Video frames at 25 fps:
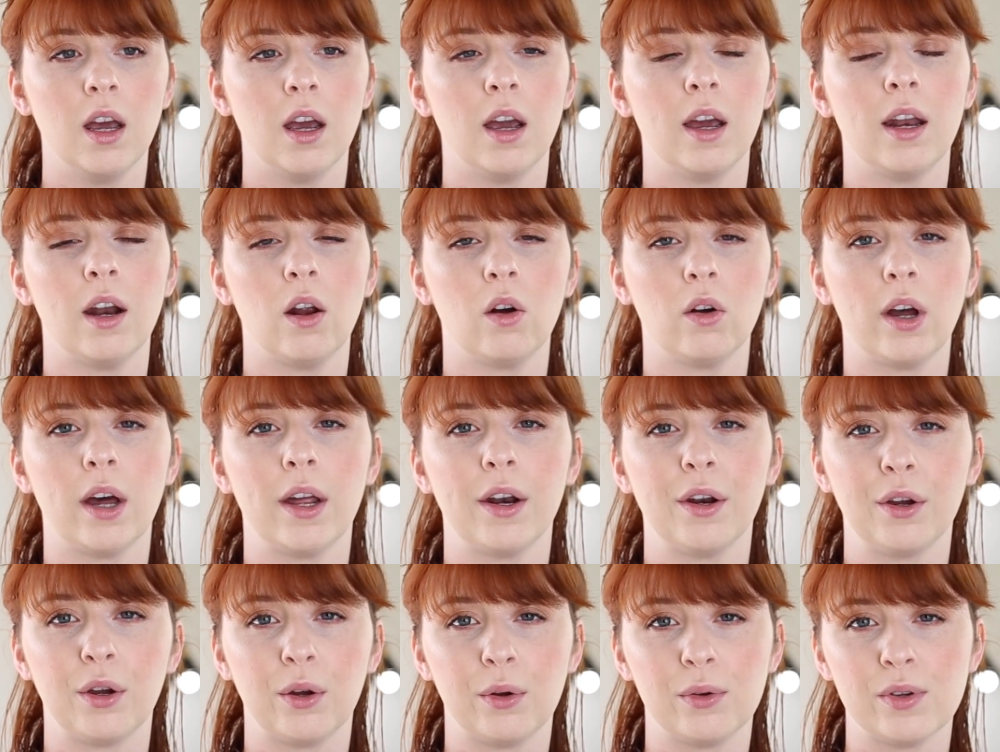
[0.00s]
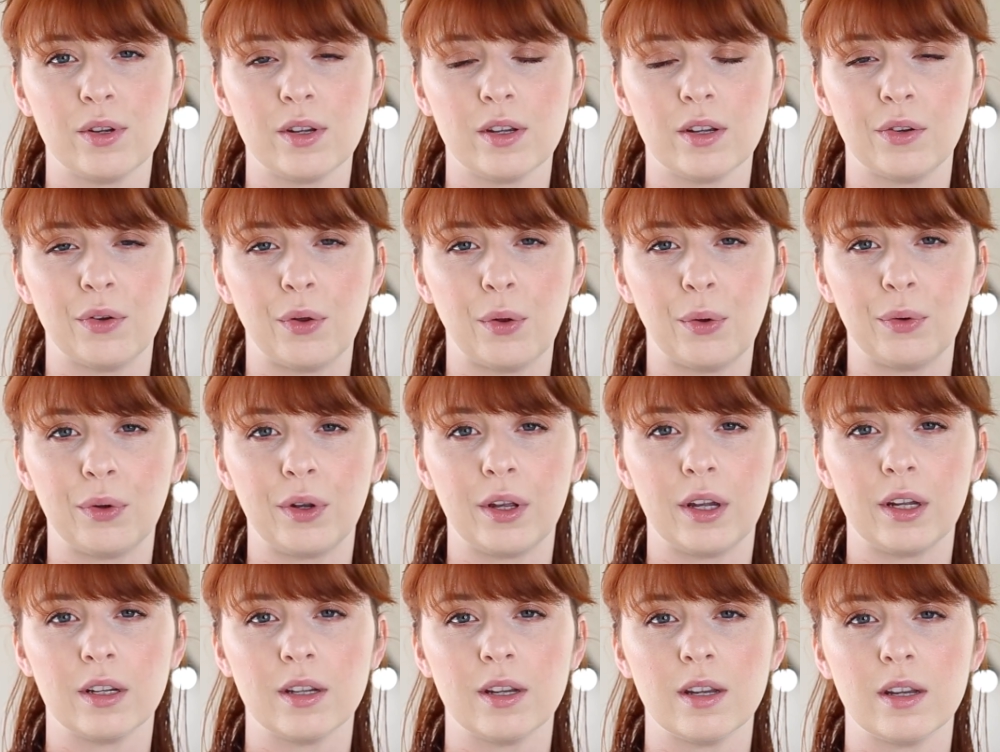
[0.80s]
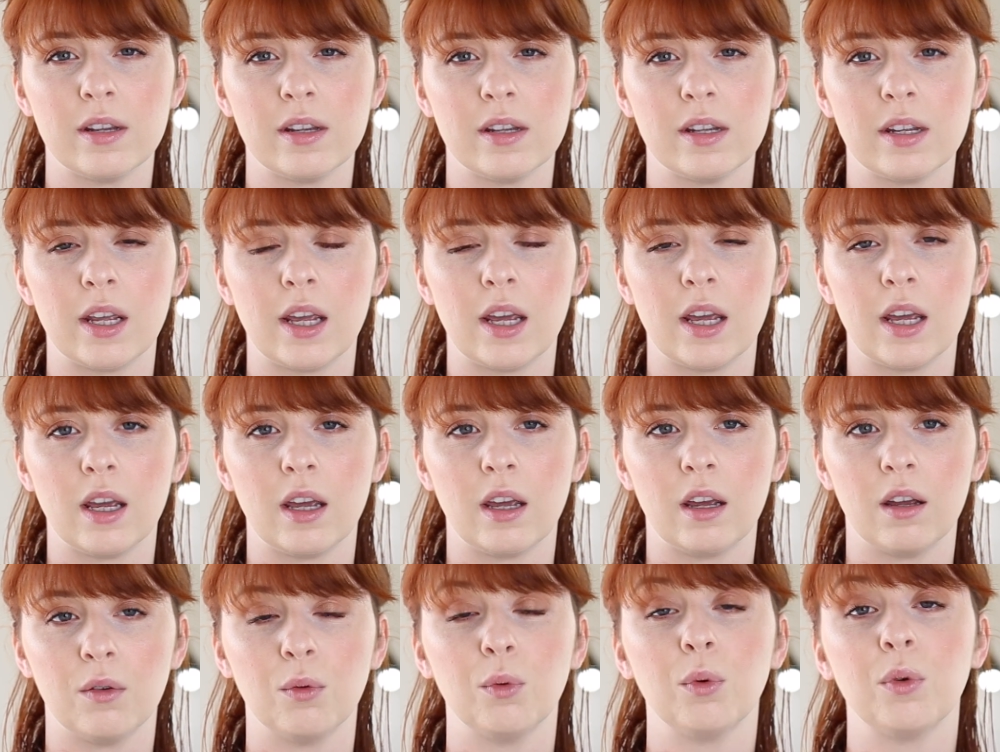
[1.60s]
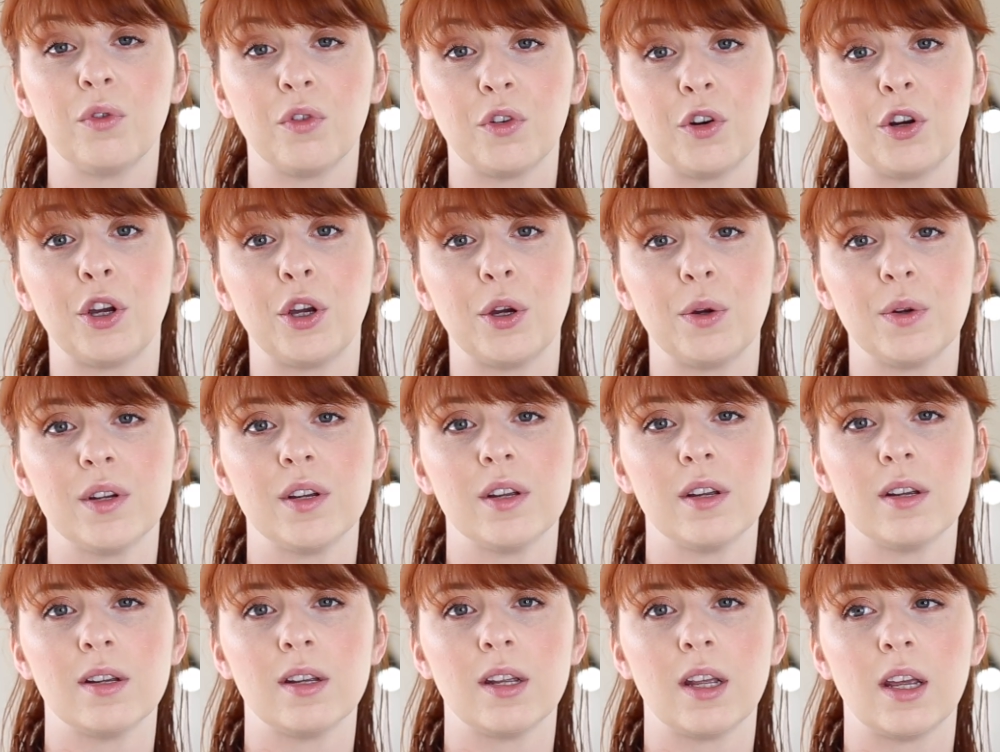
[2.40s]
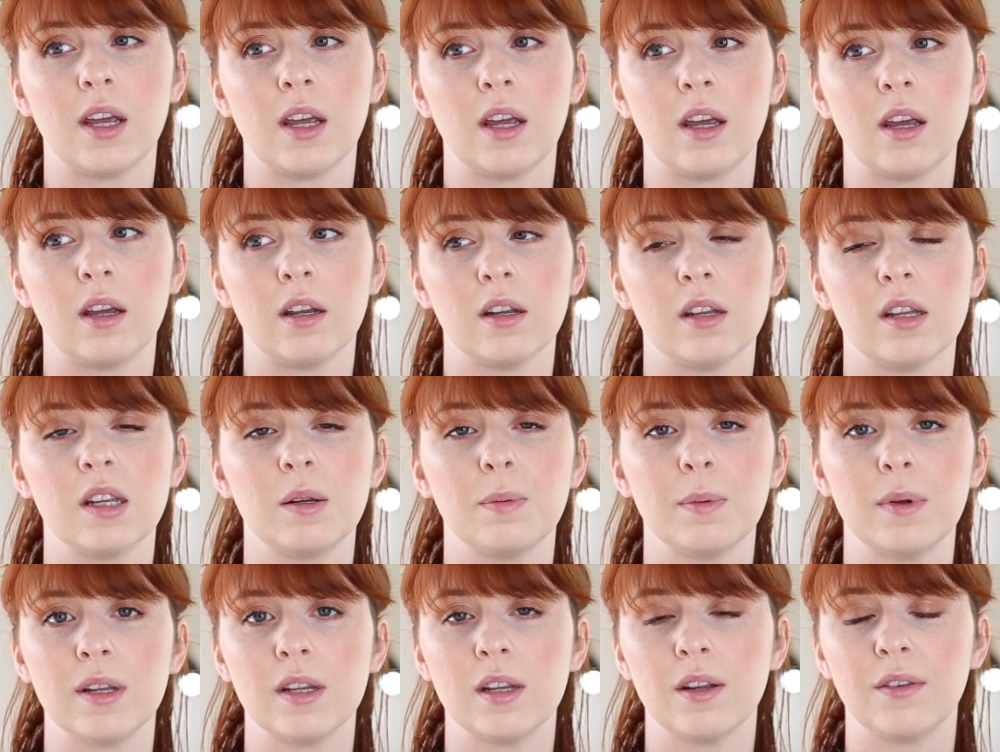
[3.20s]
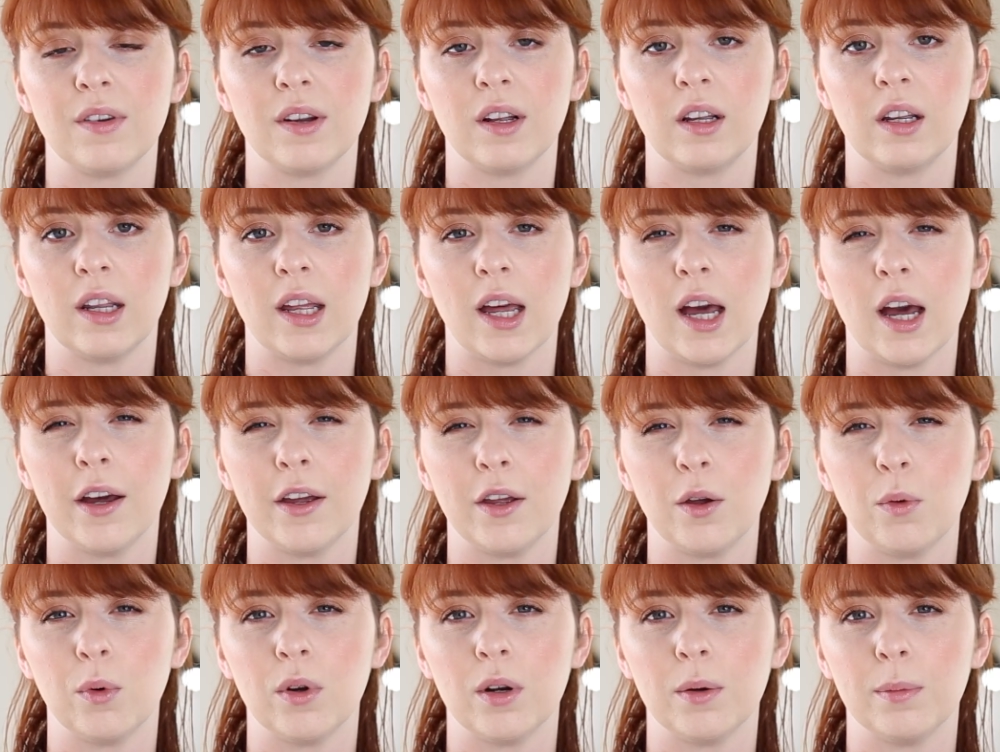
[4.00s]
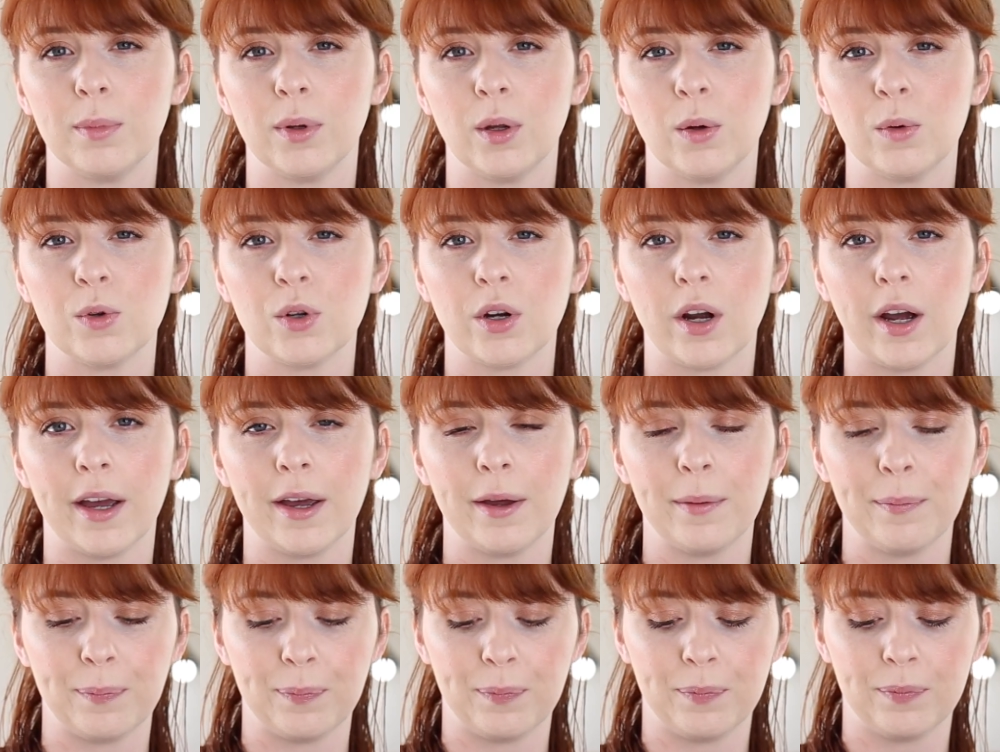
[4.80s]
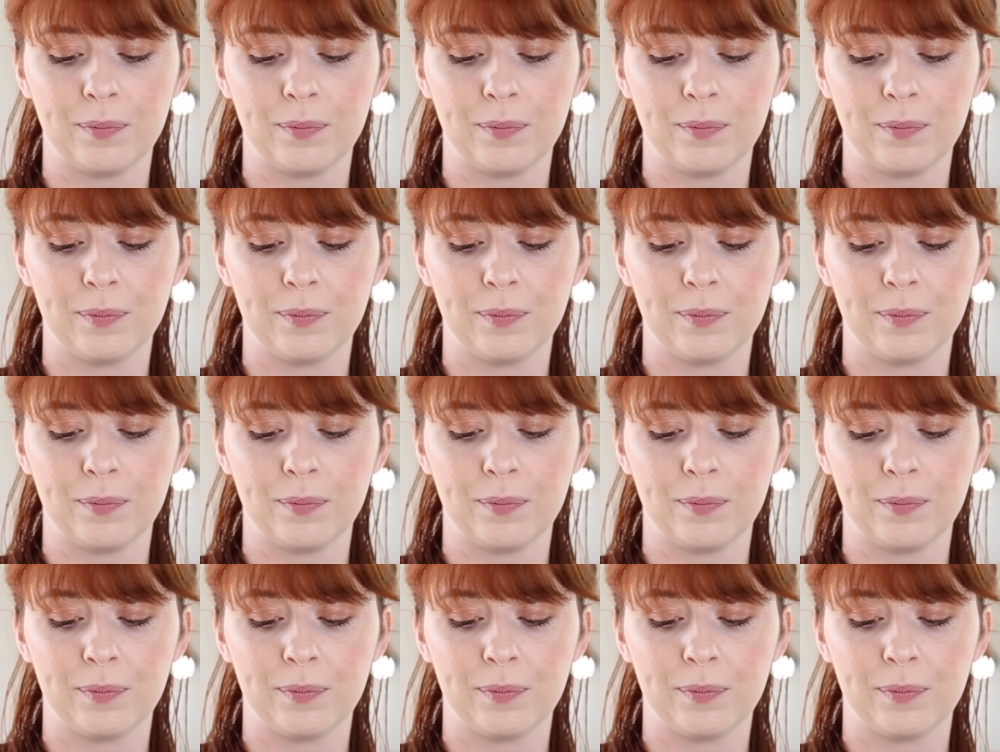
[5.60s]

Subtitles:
and I'll kind of go slowly to see, or for you to see specifically how you want to blow dry it.